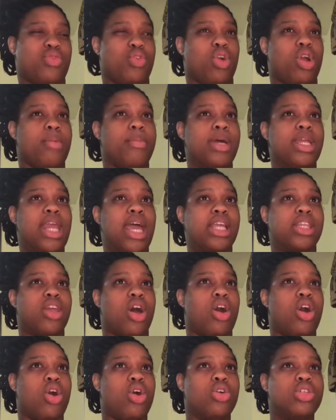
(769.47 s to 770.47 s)
but like the
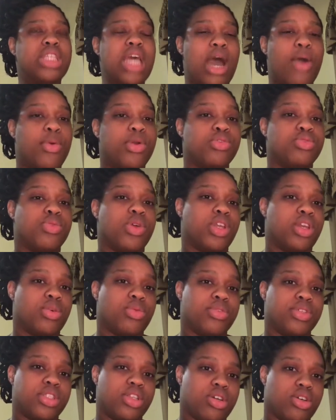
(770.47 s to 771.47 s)
whole time we was waiting on
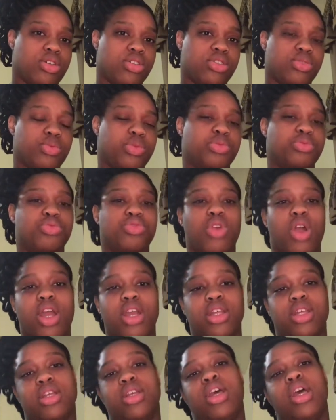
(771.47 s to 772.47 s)
results, we were trying
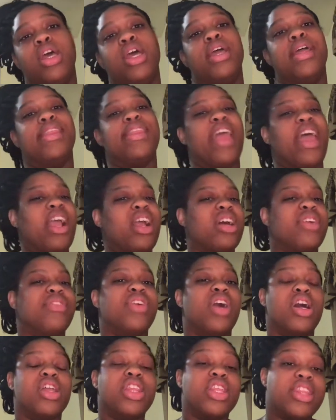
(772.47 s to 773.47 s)
to think of
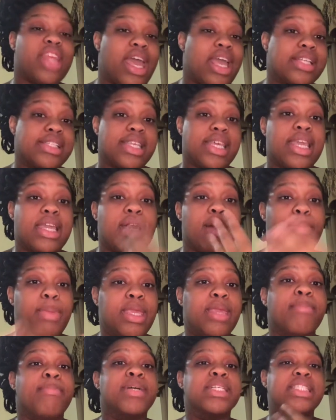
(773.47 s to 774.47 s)
other things it could be
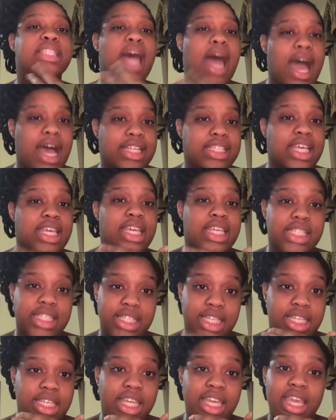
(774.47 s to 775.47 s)
besides the
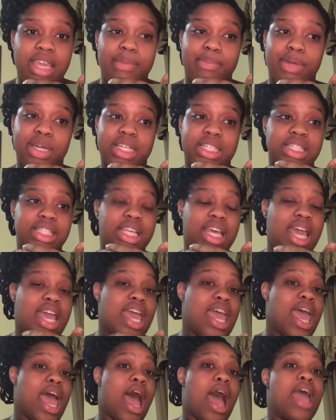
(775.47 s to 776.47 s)
STD. Because
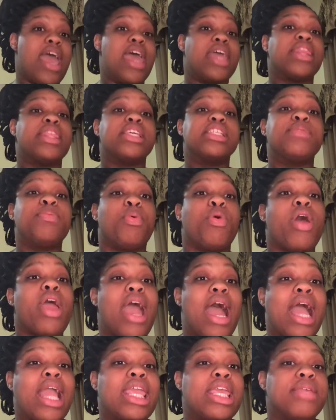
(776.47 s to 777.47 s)
at this point,
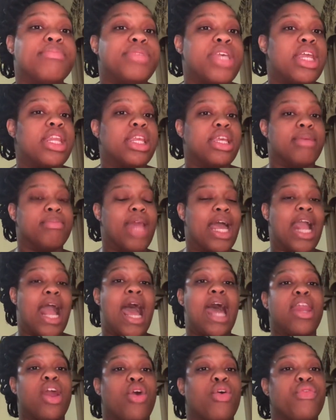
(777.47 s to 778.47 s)
I keep telling him, like, I
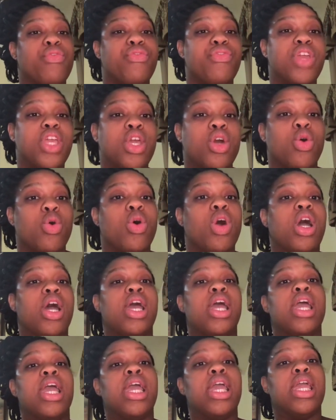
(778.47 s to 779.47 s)
don't feel
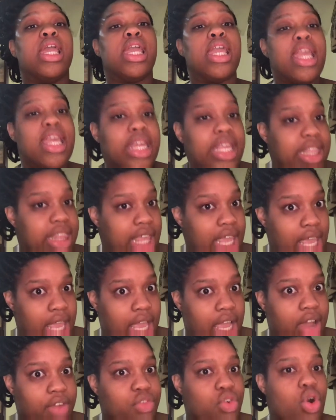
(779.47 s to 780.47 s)
anything.
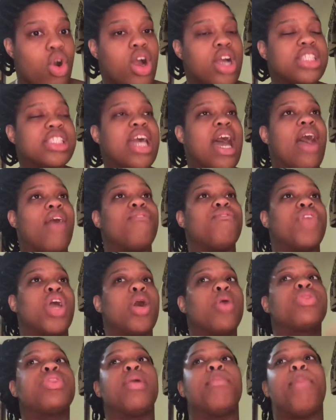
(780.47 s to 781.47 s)
Of course, I
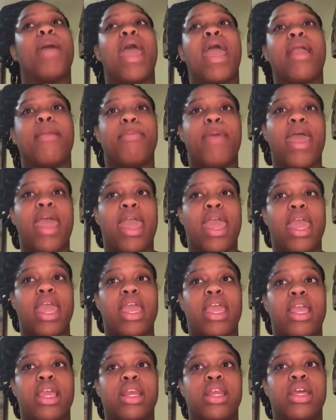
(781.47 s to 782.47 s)
felt the back
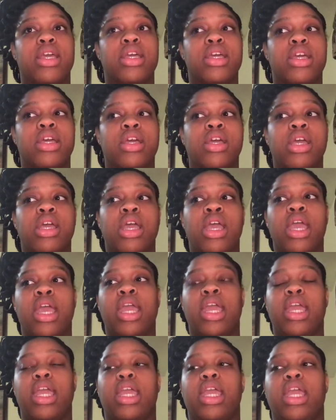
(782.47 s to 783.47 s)
pain
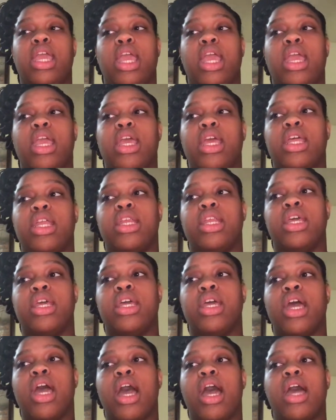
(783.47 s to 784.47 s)
and I